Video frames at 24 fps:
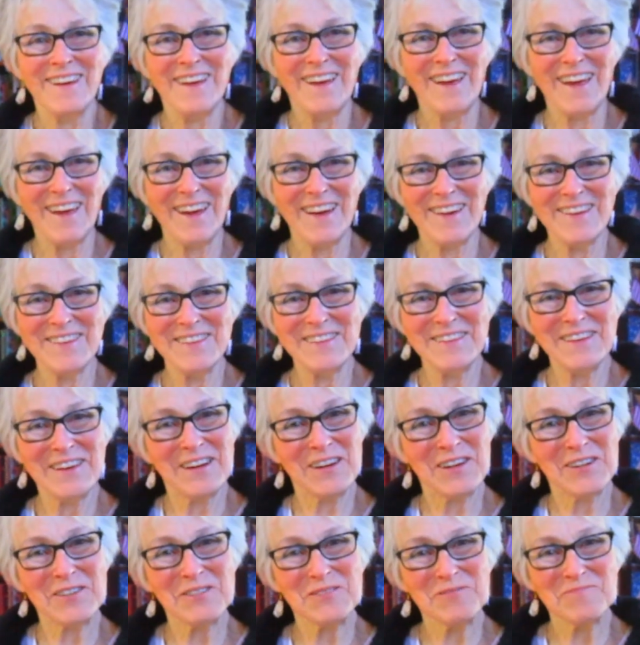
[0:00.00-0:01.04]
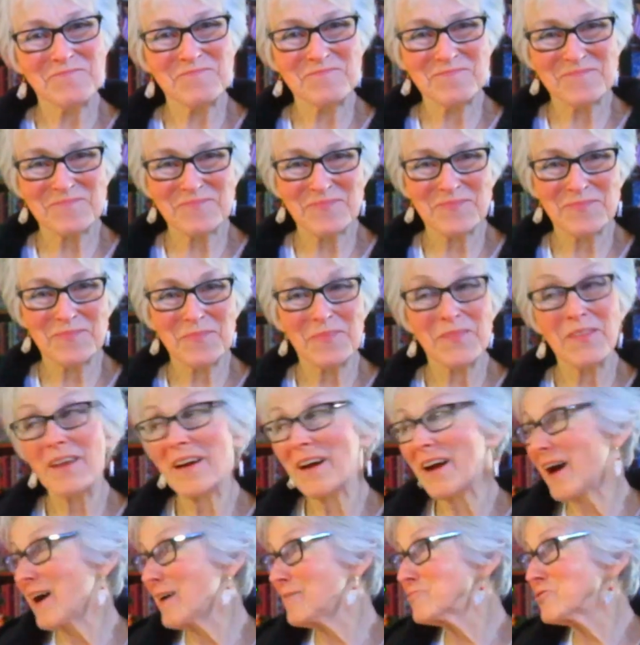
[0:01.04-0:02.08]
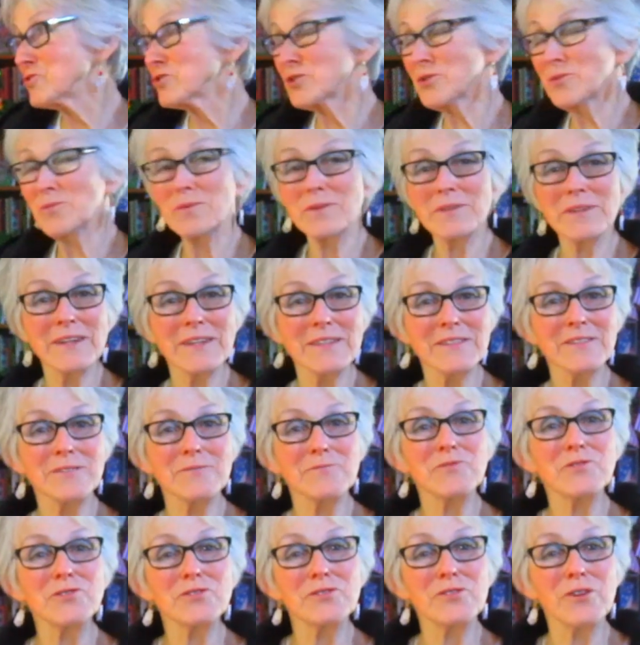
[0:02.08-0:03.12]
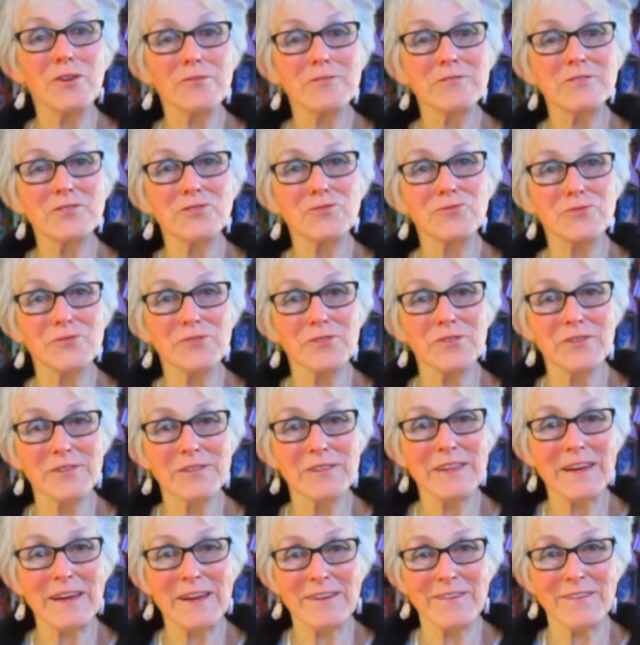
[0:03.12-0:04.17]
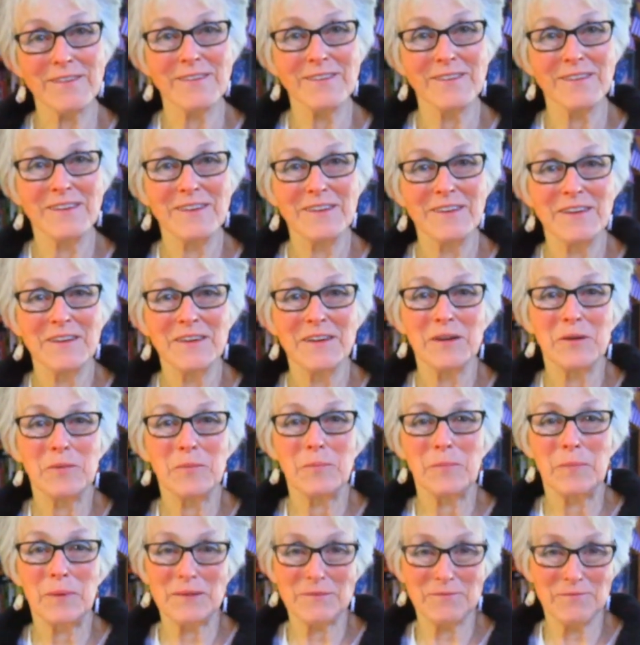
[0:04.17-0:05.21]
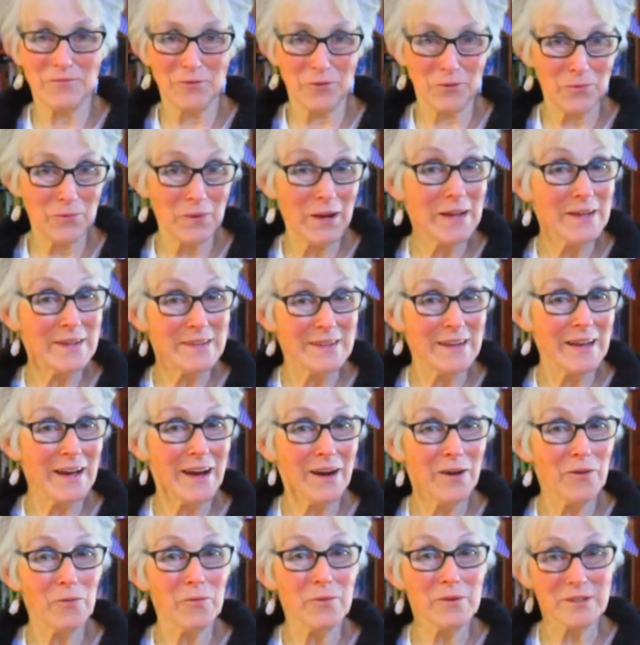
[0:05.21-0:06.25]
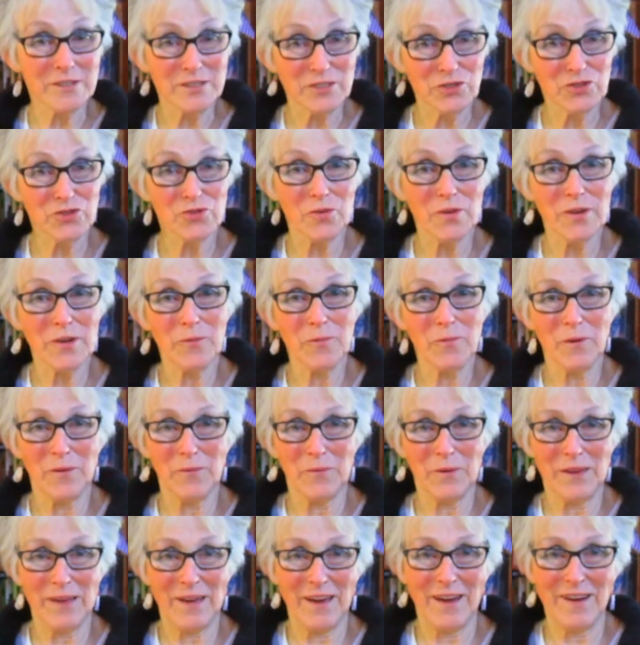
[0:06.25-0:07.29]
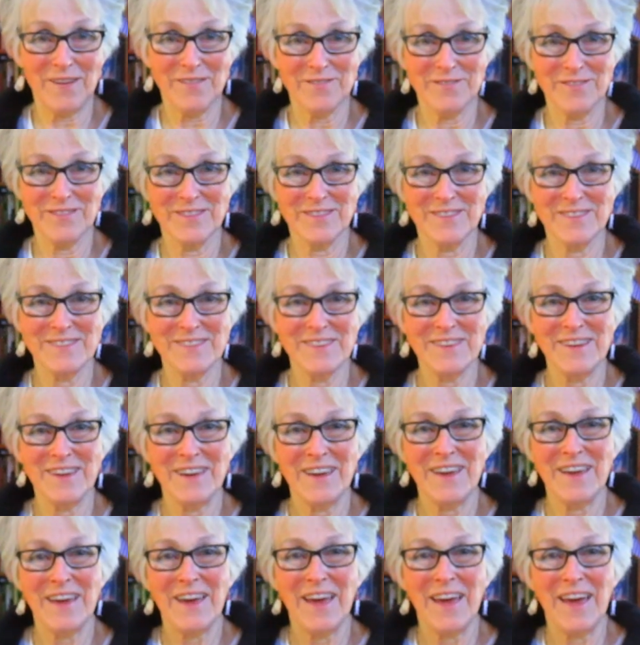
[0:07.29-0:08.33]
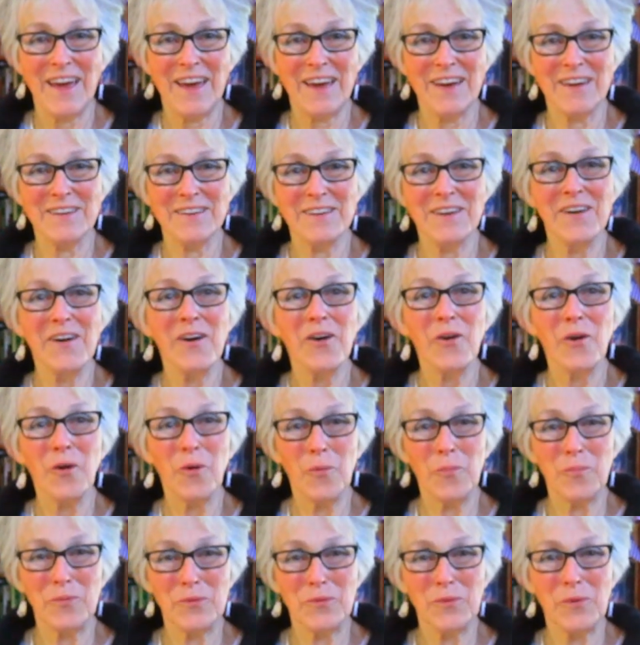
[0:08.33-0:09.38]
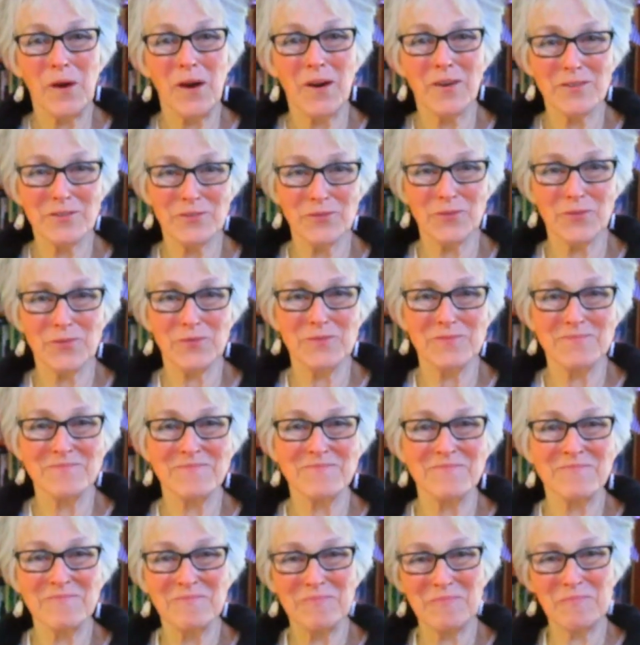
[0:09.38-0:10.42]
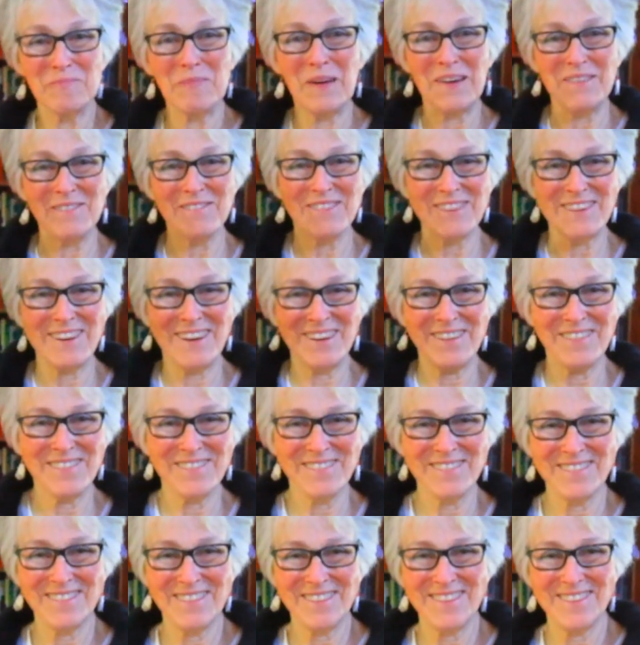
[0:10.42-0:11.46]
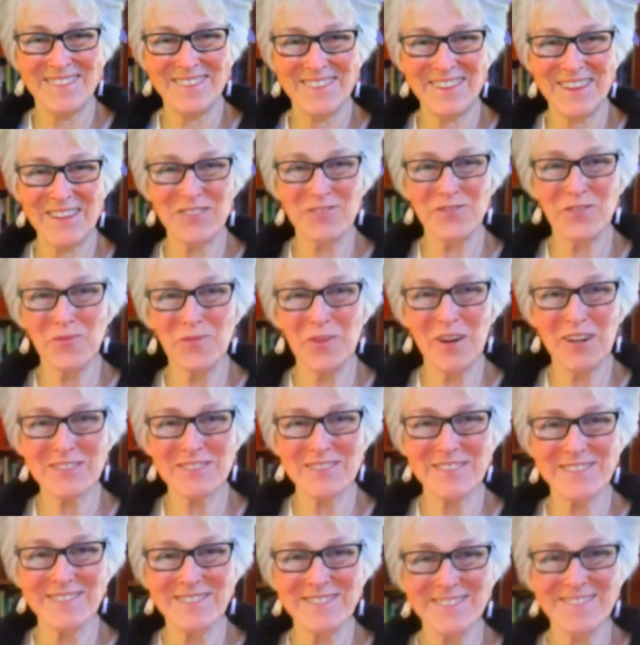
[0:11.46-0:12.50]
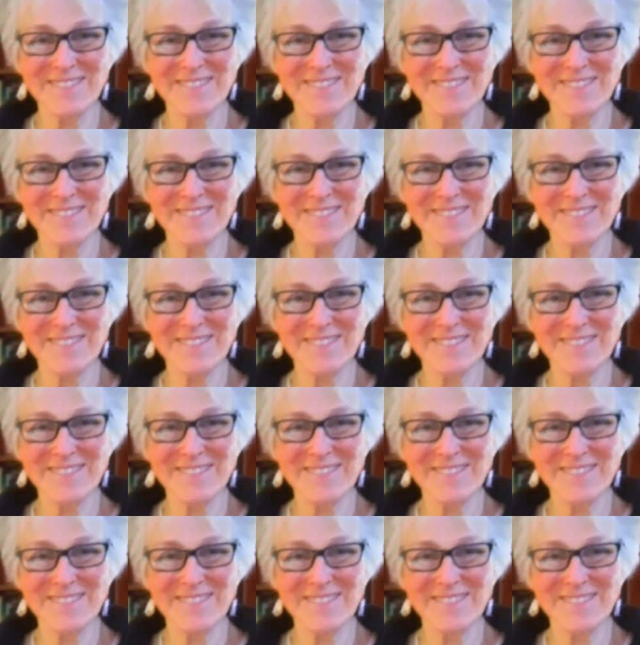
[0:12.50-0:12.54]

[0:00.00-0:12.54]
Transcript: And uh, I'm sure we'll get some snow sooner or later. But for right now, we're enjoying what we have. And hope you are too. Bye for now. Thanks for watching.